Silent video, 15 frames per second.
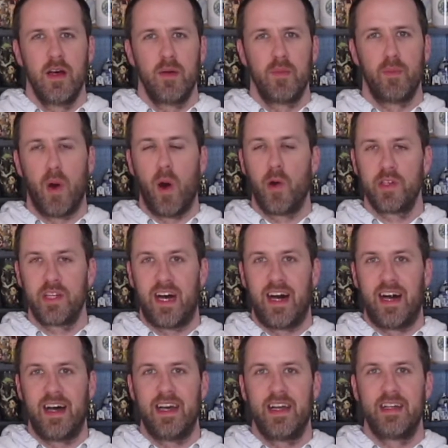
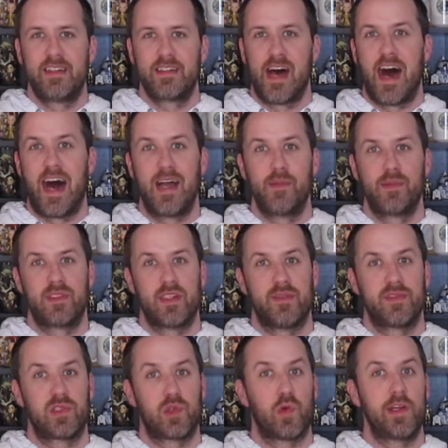multi types of
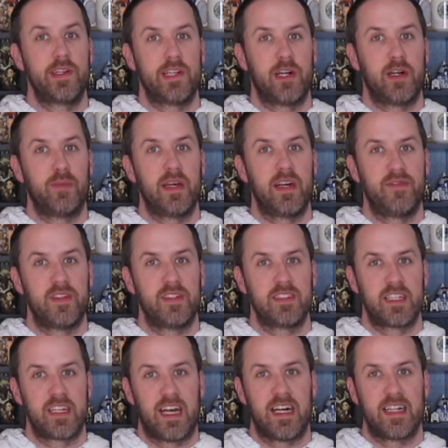storytelling methods
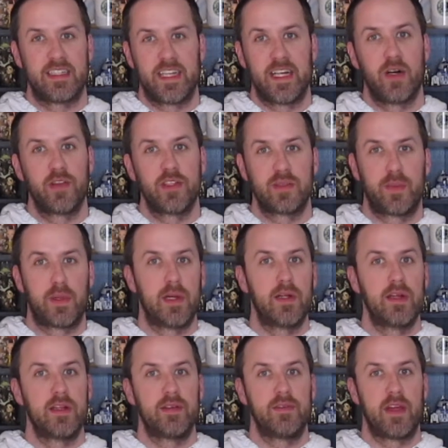to kind of tell this
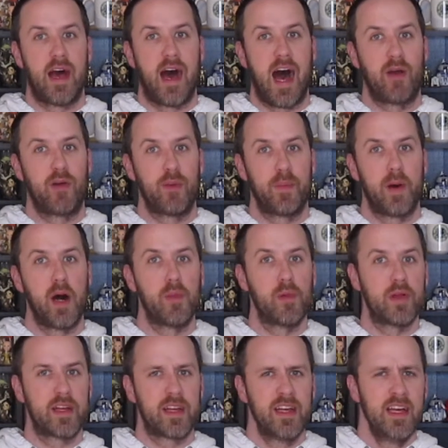period of the High
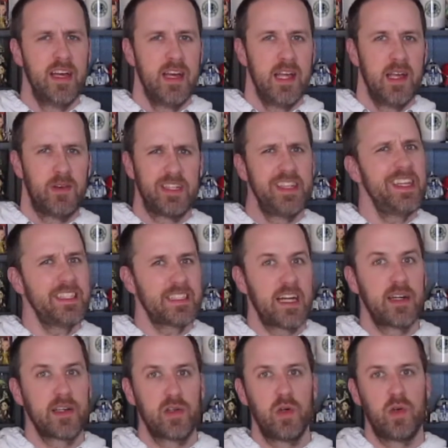Republic, which I think is kind
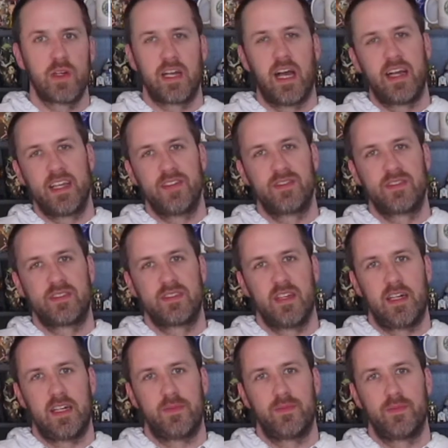of cool. It kind of gives
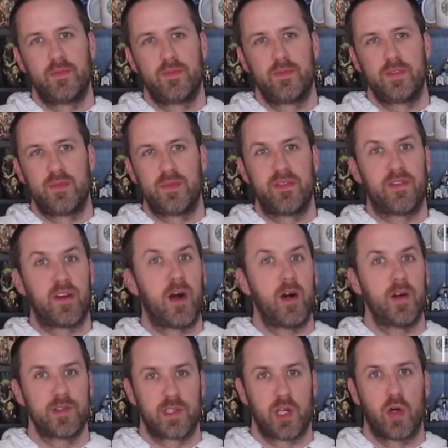um, something for
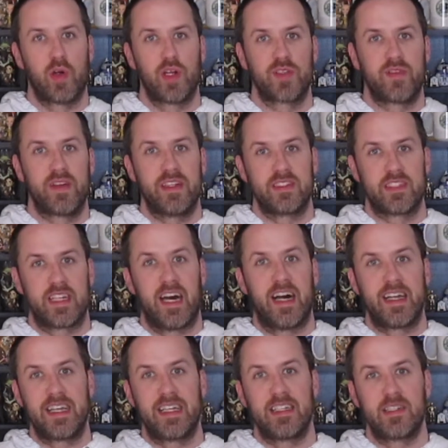all Star Wars fans to kind
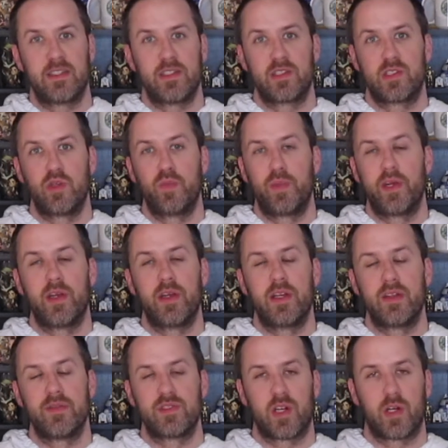of get into this new period
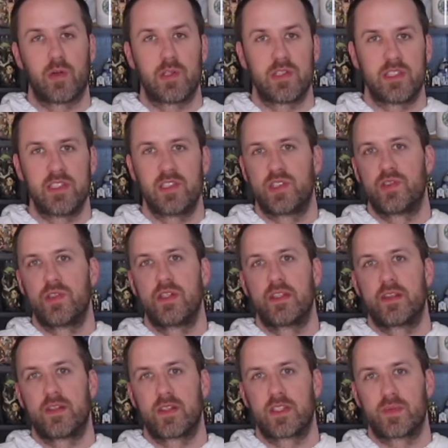of Star Wars history that
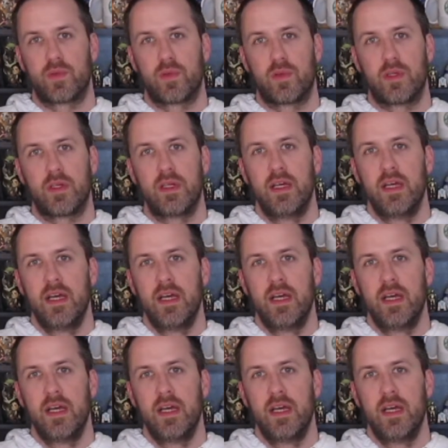they're exploring.